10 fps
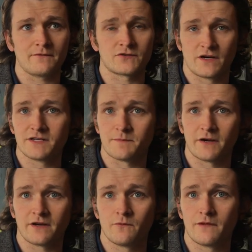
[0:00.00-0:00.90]

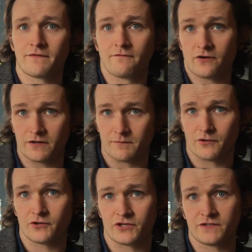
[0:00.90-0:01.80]
Trainspotting with Verdant
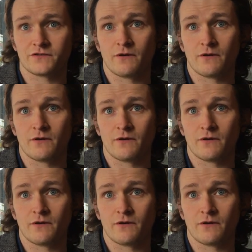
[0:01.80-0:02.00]
Productions,